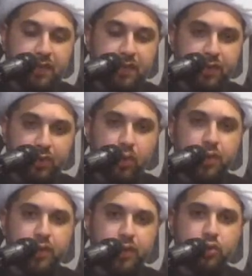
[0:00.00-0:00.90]
even
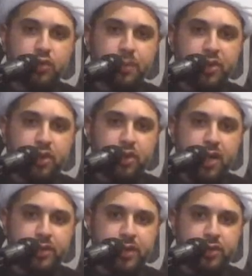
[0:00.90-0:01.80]
though they're two
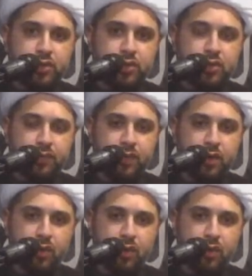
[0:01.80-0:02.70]
specializations of
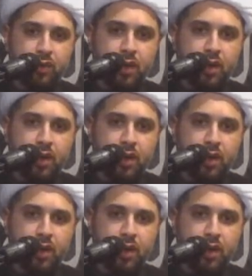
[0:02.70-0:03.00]
their own.